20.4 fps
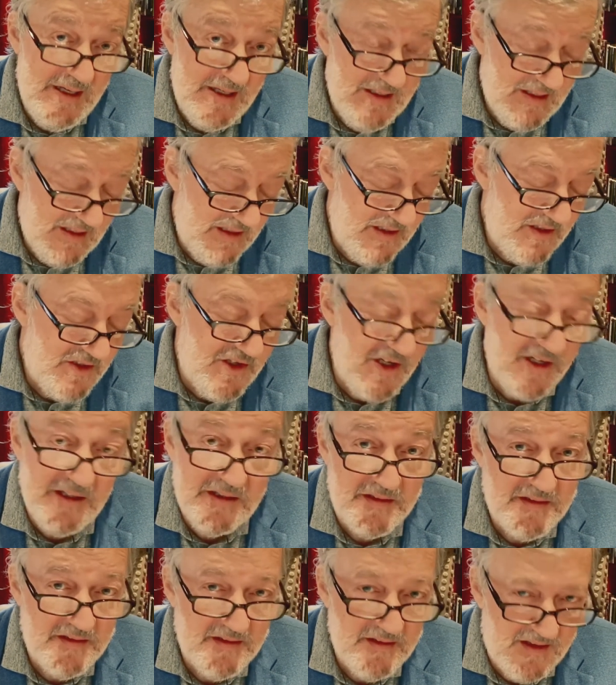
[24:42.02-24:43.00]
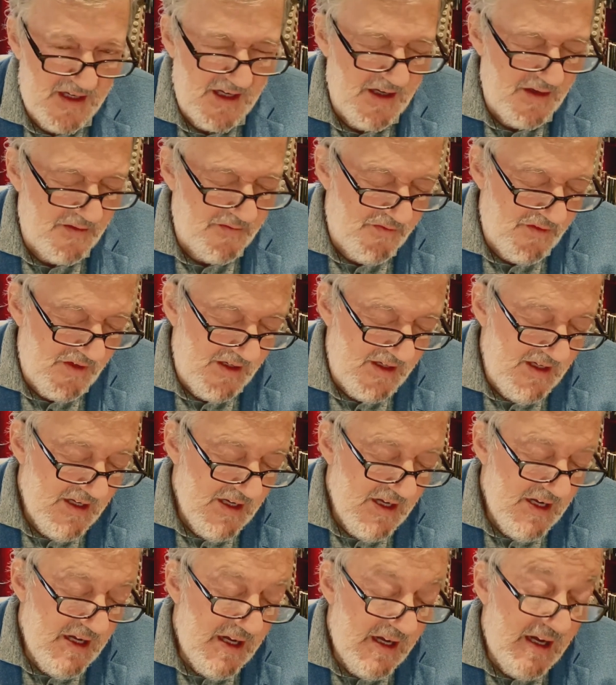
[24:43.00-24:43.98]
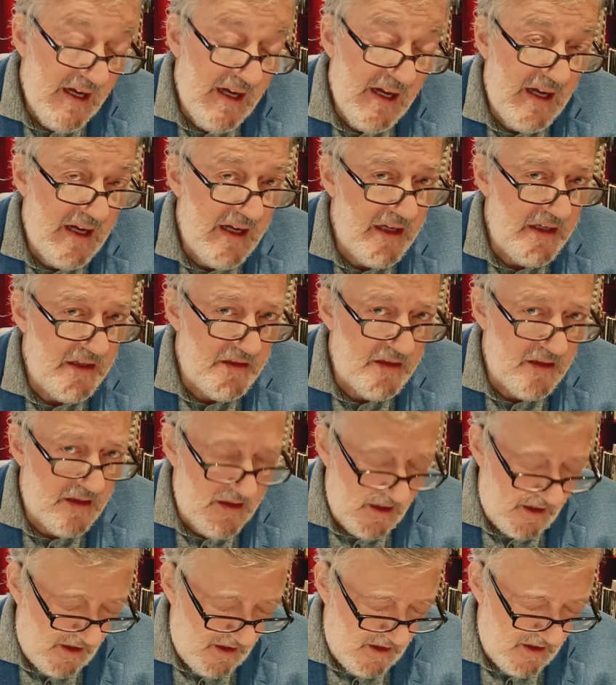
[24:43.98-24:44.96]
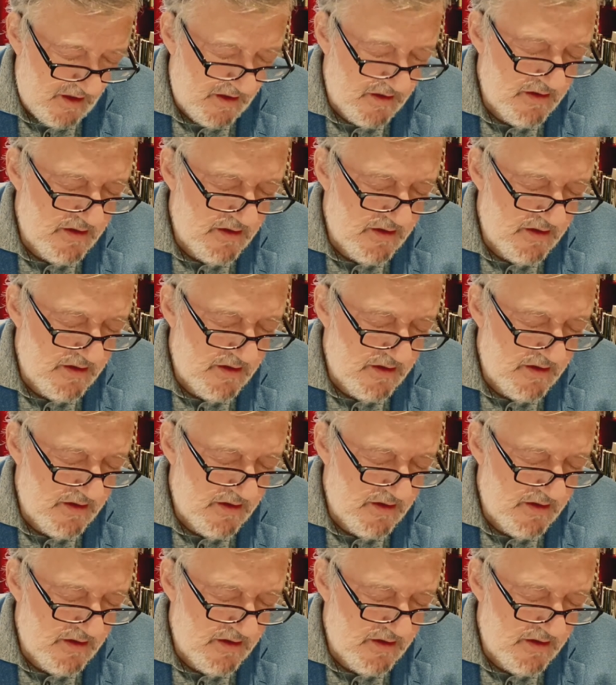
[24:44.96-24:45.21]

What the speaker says: he said carefully, and a card